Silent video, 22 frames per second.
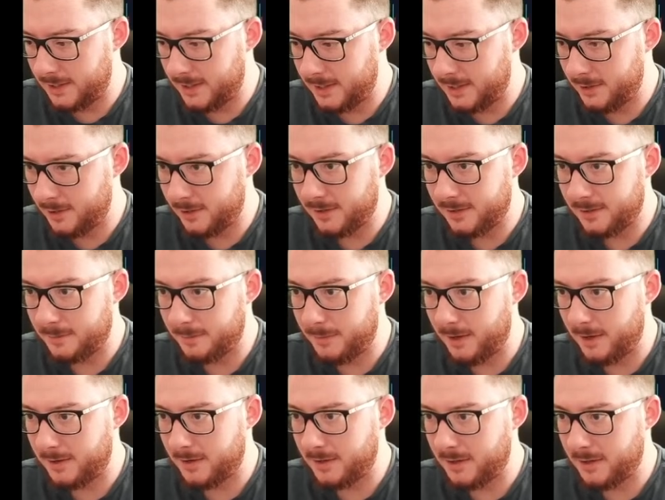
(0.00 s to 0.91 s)
here,
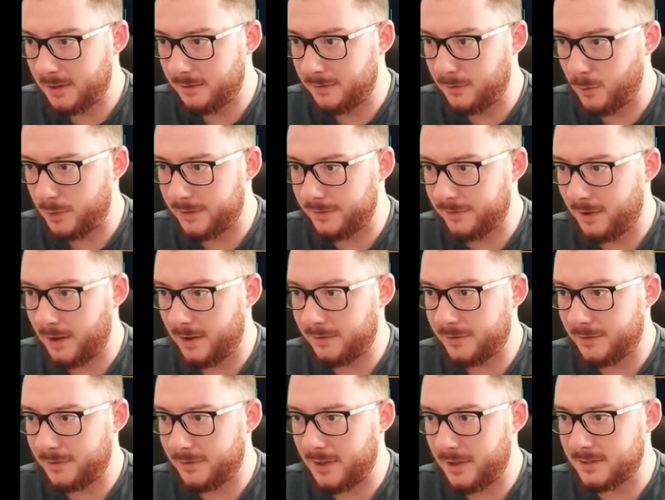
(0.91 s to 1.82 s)
about
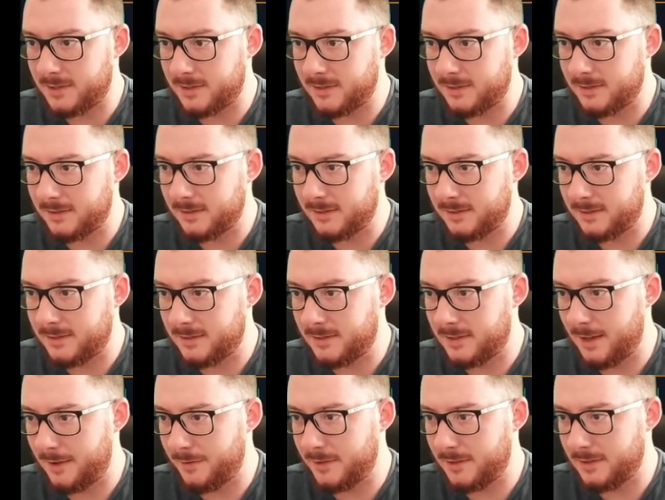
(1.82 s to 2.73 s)

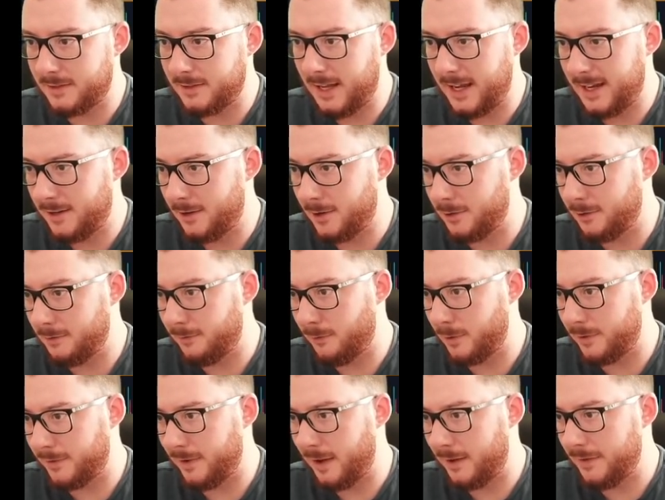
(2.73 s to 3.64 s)
45,800,
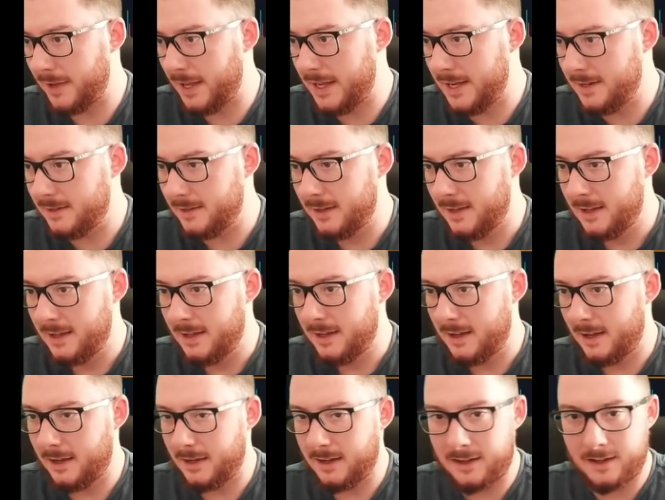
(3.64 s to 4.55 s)

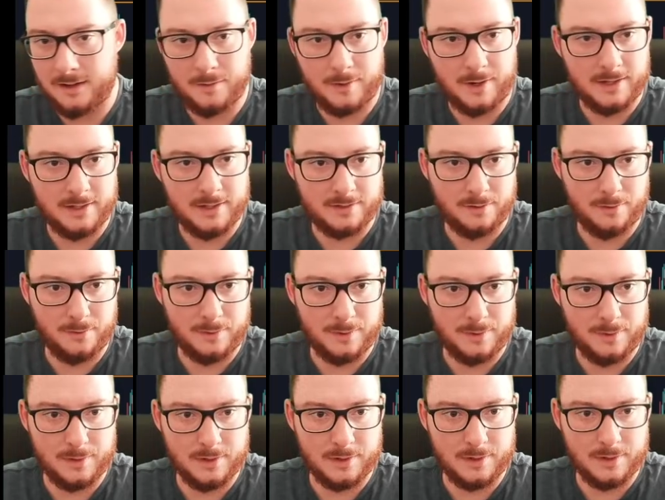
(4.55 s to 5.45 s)
45.8. Right, so if
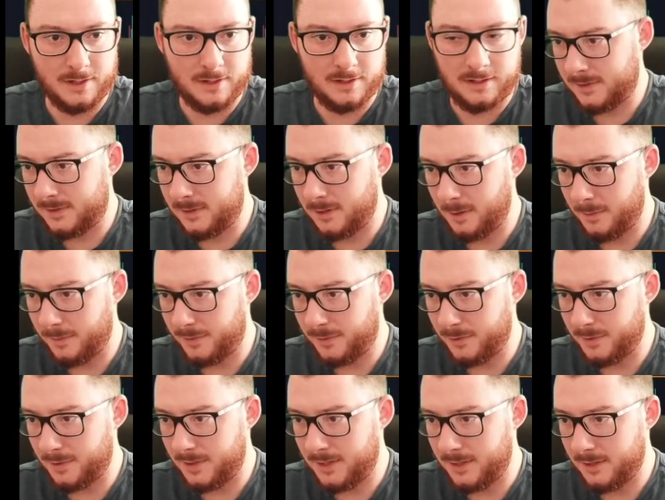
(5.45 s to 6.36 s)
we were to come
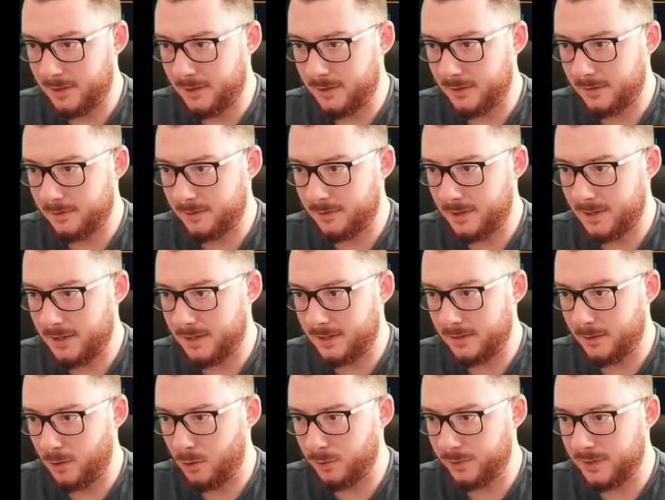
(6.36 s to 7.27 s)
through here,
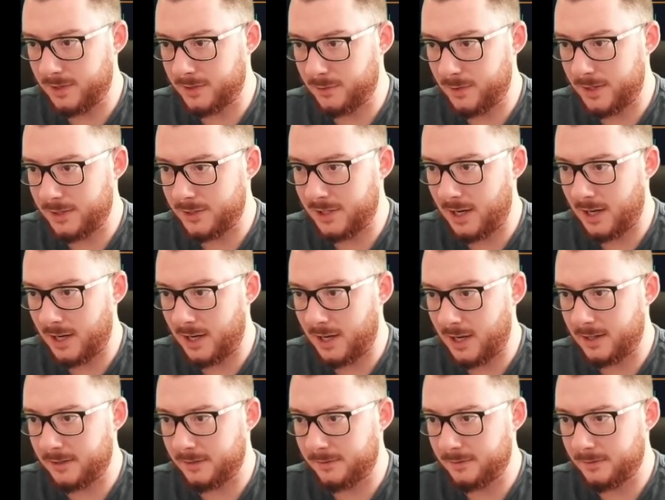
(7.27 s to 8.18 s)
right, hold this range
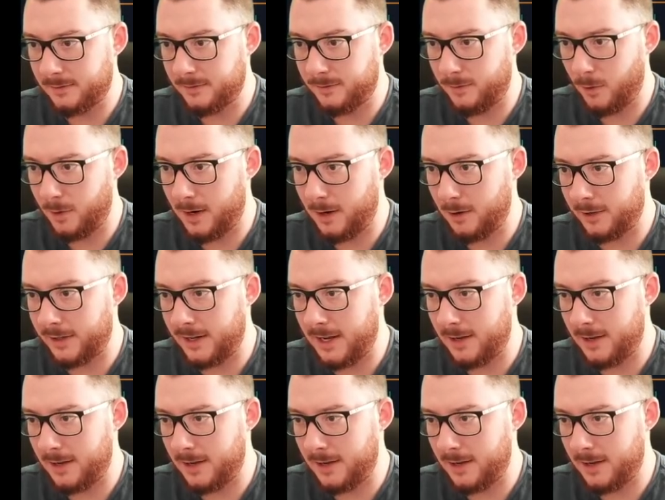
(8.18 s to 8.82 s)
high, 4-hour